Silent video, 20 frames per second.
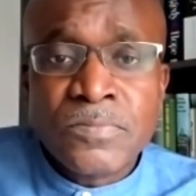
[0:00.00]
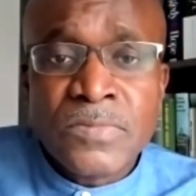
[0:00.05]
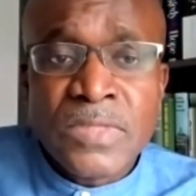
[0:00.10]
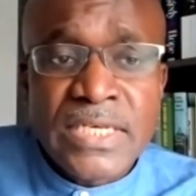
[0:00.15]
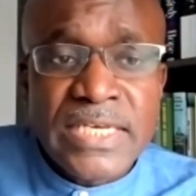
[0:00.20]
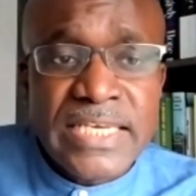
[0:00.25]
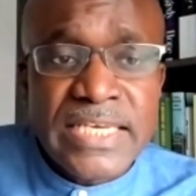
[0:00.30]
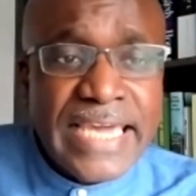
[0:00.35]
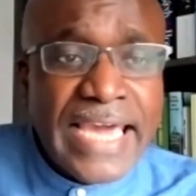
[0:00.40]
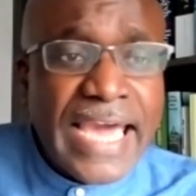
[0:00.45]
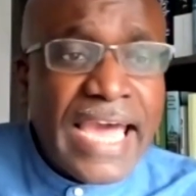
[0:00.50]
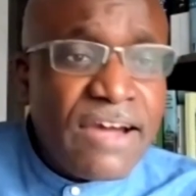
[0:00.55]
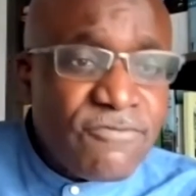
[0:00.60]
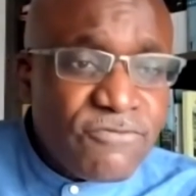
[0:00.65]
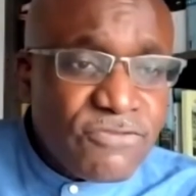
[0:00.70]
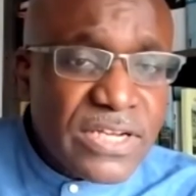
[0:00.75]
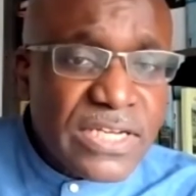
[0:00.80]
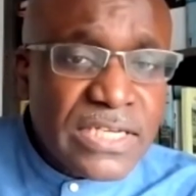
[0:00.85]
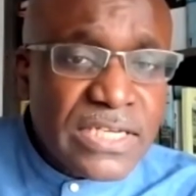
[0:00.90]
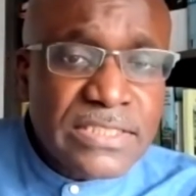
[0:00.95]
the
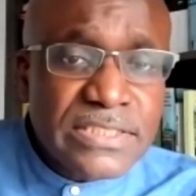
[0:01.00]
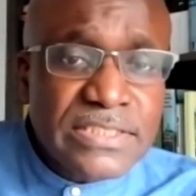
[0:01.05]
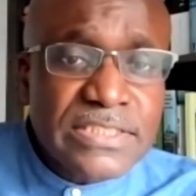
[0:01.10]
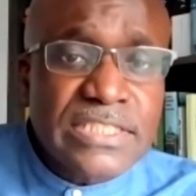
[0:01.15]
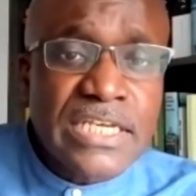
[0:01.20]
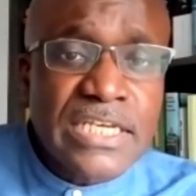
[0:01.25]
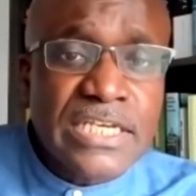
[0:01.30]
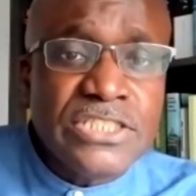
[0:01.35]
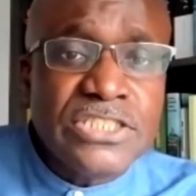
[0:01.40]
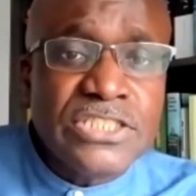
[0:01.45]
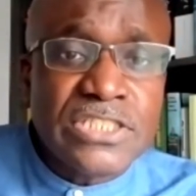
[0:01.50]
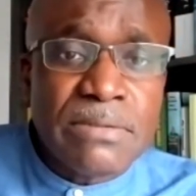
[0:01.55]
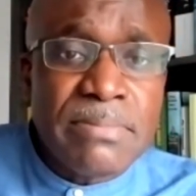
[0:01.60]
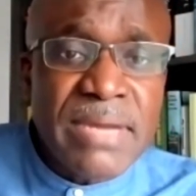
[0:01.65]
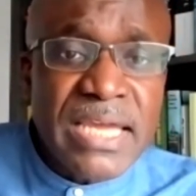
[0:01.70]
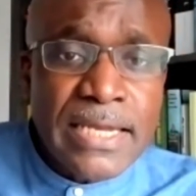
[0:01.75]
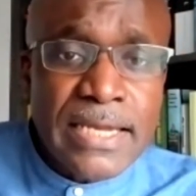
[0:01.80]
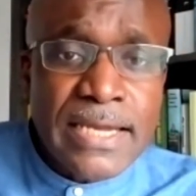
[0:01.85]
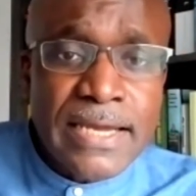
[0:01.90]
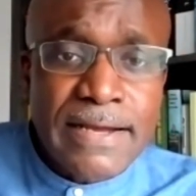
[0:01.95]
Africans in
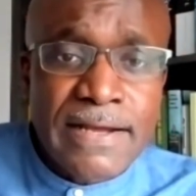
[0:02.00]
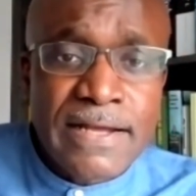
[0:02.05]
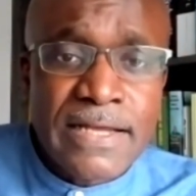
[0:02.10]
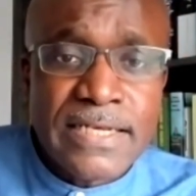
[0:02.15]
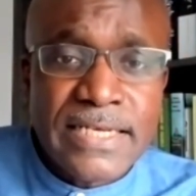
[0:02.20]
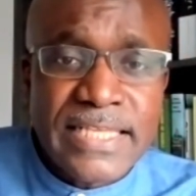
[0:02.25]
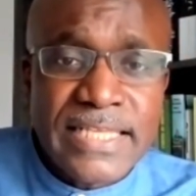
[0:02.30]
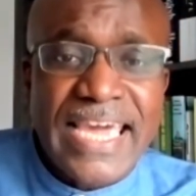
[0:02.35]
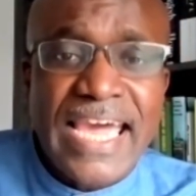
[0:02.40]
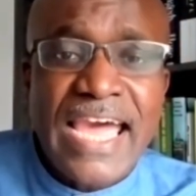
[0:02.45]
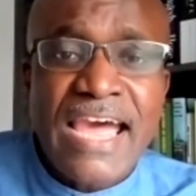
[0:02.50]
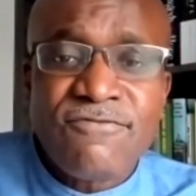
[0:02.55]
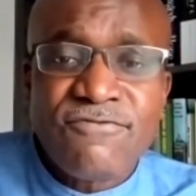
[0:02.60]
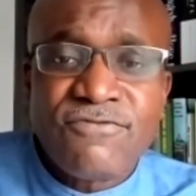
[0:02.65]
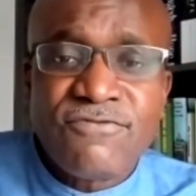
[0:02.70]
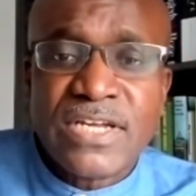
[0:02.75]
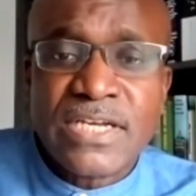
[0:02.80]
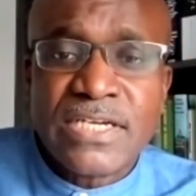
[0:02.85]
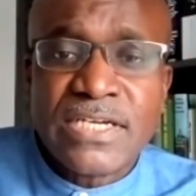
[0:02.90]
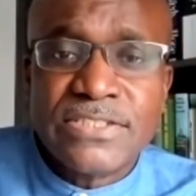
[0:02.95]
Jamaica, the
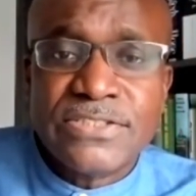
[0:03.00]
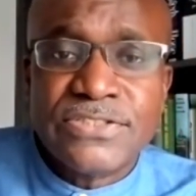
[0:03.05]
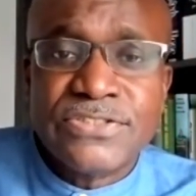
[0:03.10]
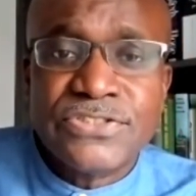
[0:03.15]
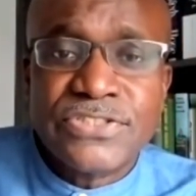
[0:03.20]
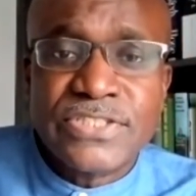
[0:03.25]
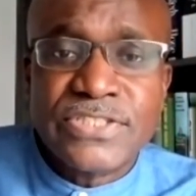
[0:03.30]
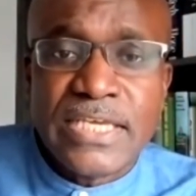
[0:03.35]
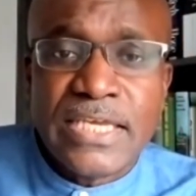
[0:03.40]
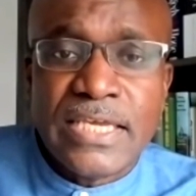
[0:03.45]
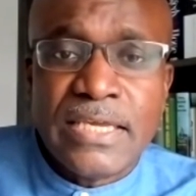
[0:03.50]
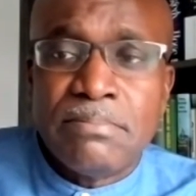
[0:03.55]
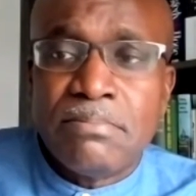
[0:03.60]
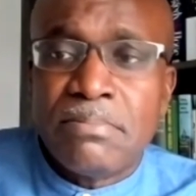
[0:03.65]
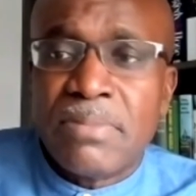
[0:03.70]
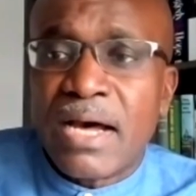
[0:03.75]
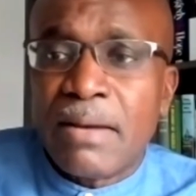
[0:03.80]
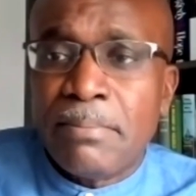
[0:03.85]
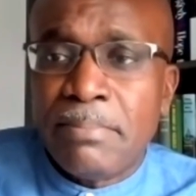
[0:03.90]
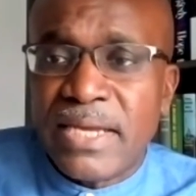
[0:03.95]
Africans in
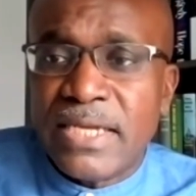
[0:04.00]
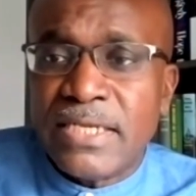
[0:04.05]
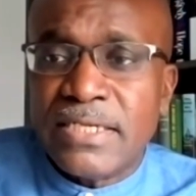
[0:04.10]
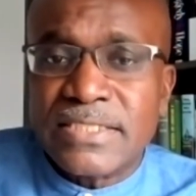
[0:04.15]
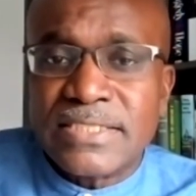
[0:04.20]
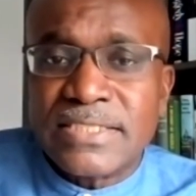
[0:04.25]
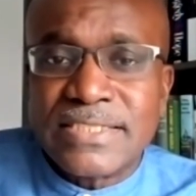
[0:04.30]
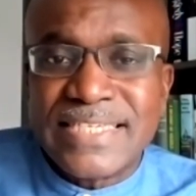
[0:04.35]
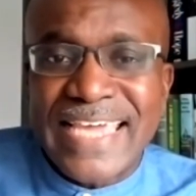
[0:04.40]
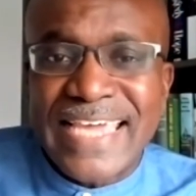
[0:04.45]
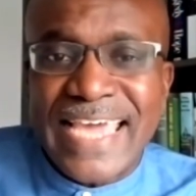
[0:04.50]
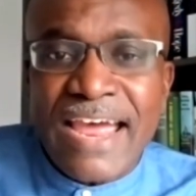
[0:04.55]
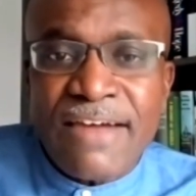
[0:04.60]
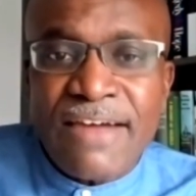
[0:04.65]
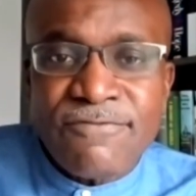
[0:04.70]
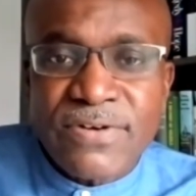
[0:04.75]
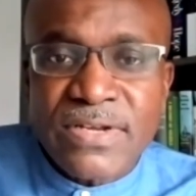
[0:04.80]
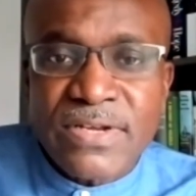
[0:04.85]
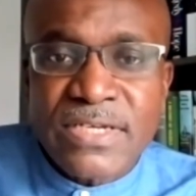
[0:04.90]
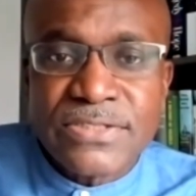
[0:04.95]
Barbados, the
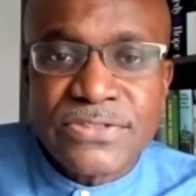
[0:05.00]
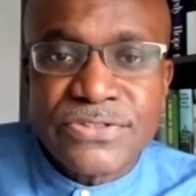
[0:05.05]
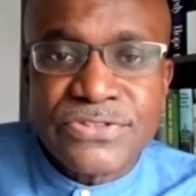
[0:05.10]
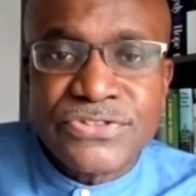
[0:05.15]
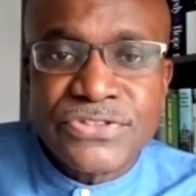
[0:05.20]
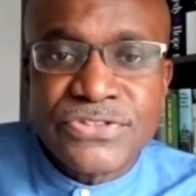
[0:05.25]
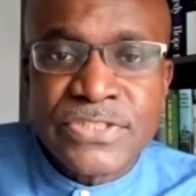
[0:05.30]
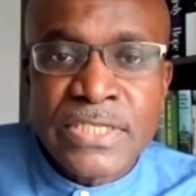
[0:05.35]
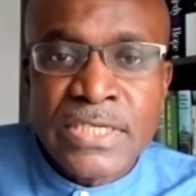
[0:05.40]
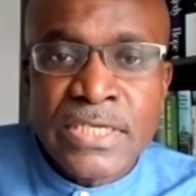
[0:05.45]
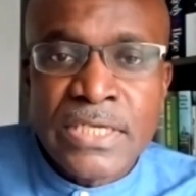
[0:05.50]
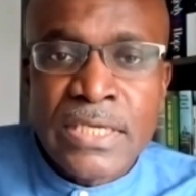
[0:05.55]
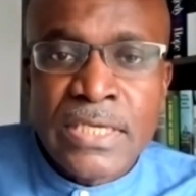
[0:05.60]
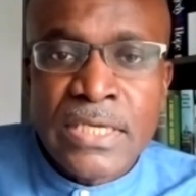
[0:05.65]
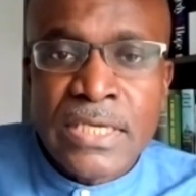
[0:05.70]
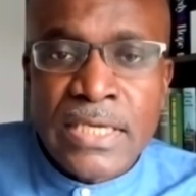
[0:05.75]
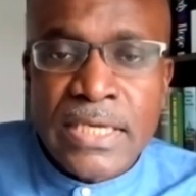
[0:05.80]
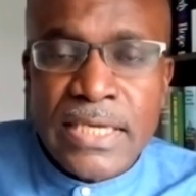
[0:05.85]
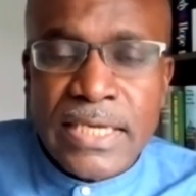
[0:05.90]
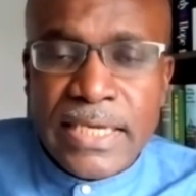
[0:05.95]
Africans
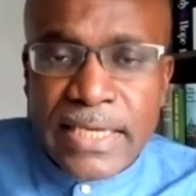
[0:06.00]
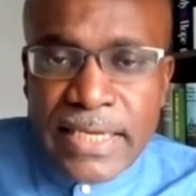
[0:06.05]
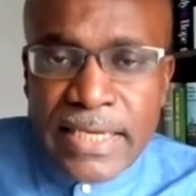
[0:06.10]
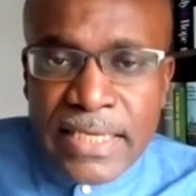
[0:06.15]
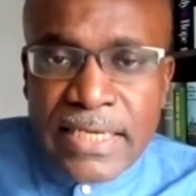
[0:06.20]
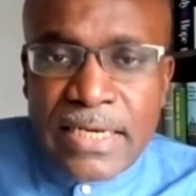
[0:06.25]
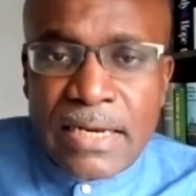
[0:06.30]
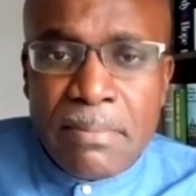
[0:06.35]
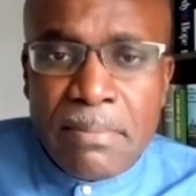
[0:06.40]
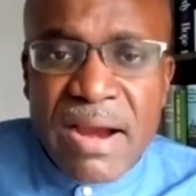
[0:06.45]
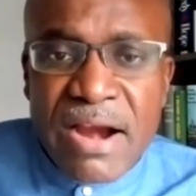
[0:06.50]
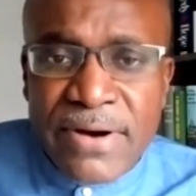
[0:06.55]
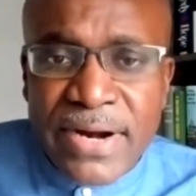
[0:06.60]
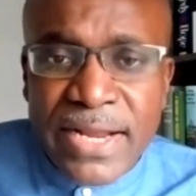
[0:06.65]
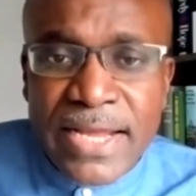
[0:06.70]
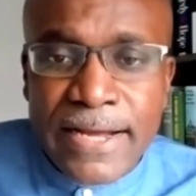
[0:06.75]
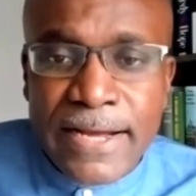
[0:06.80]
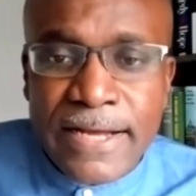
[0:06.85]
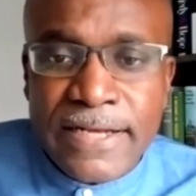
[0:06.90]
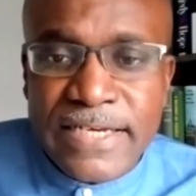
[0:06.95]
in
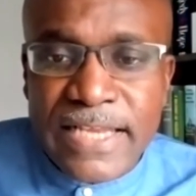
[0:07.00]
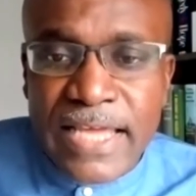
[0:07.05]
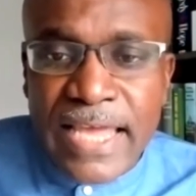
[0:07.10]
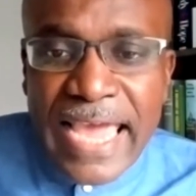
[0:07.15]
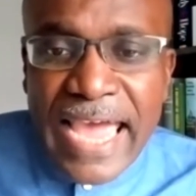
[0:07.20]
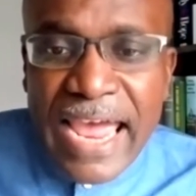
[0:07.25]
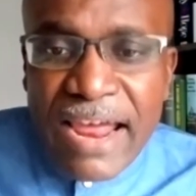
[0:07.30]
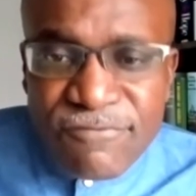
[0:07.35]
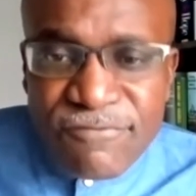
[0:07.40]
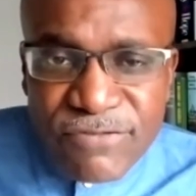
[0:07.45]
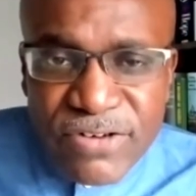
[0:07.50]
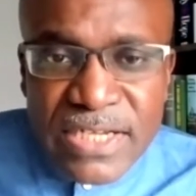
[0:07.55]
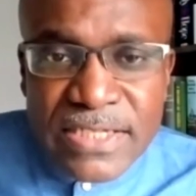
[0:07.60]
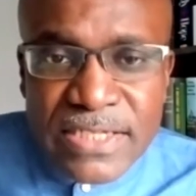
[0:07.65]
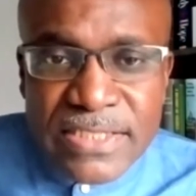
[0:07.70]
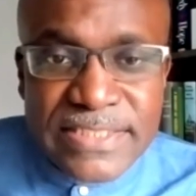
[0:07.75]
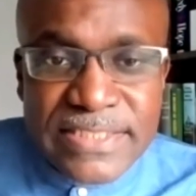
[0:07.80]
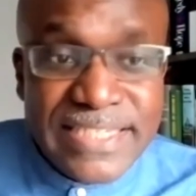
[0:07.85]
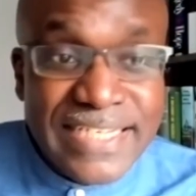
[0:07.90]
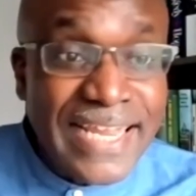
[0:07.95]
America, the
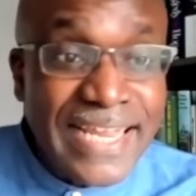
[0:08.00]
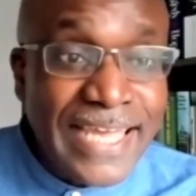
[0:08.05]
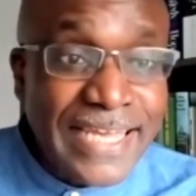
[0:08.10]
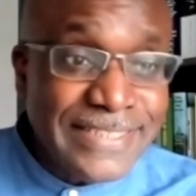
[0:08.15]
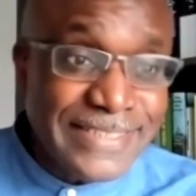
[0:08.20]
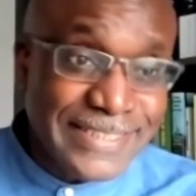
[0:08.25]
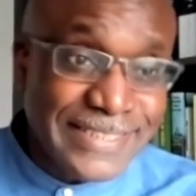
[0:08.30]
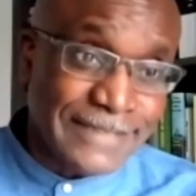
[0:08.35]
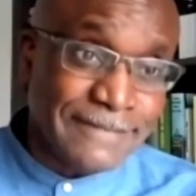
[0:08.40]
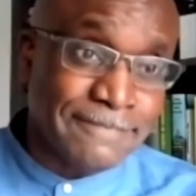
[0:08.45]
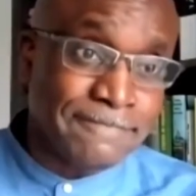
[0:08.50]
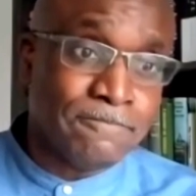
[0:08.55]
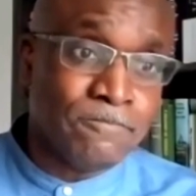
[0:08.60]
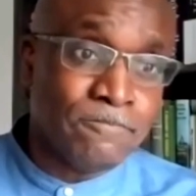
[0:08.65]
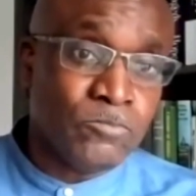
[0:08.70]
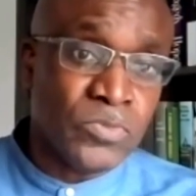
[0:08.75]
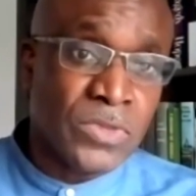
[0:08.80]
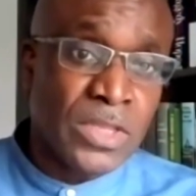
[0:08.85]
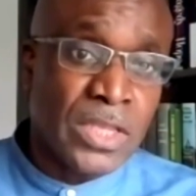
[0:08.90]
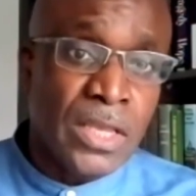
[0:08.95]
Africans in Haiti.
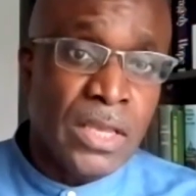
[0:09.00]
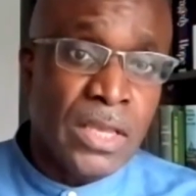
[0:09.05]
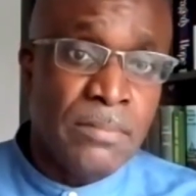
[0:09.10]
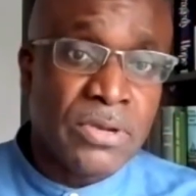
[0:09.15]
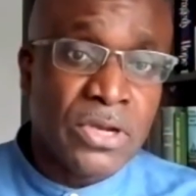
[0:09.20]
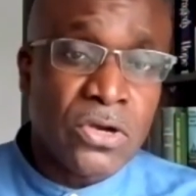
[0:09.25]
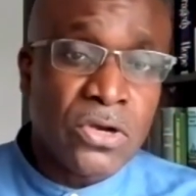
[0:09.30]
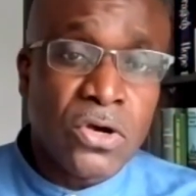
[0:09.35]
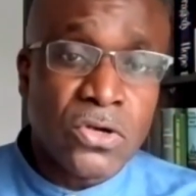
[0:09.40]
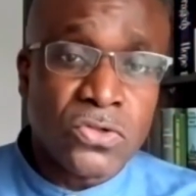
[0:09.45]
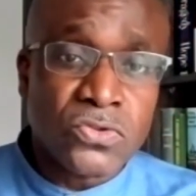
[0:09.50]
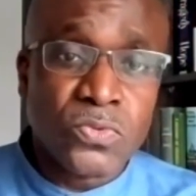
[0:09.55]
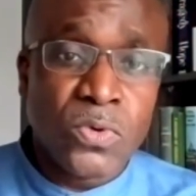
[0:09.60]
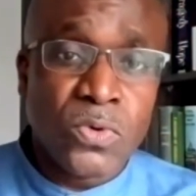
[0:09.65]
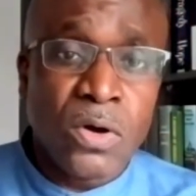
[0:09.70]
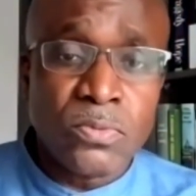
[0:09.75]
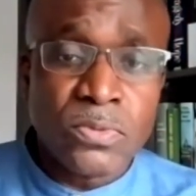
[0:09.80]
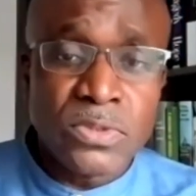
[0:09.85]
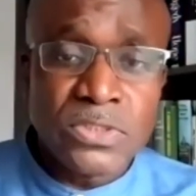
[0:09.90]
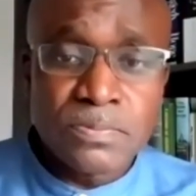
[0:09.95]
Because
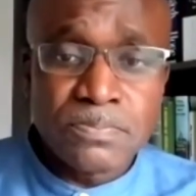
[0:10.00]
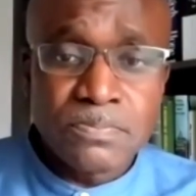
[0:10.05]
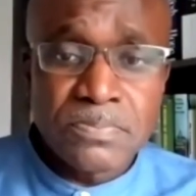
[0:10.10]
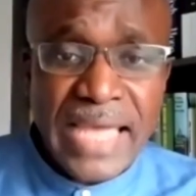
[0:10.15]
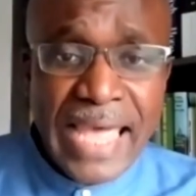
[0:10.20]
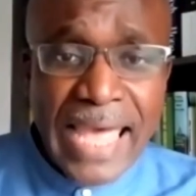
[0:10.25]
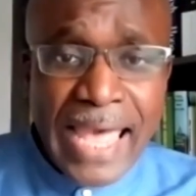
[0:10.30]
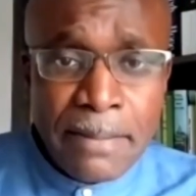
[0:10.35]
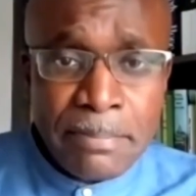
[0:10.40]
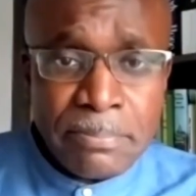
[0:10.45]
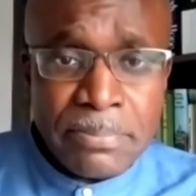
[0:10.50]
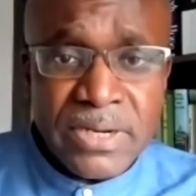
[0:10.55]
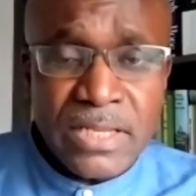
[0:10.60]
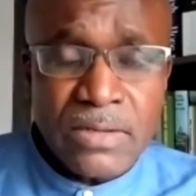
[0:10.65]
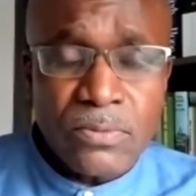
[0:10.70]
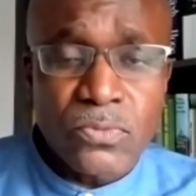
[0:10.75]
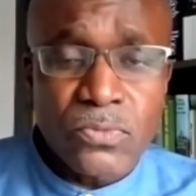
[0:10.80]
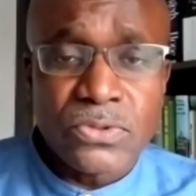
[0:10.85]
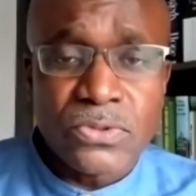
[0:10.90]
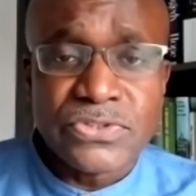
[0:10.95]
what was
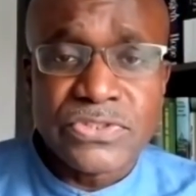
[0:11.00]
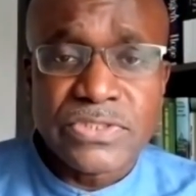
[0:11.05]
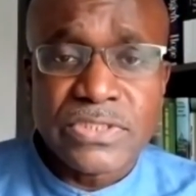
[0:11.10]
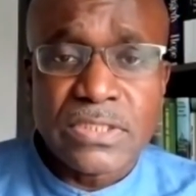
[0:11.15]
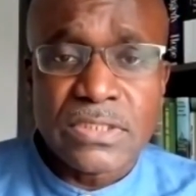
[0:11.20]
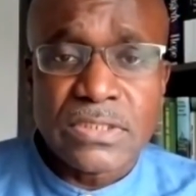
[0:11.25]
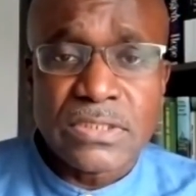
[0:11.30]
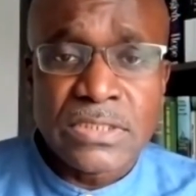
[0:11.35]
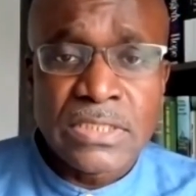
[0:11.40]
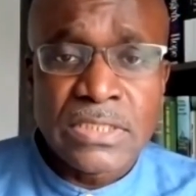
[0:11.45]
happening was that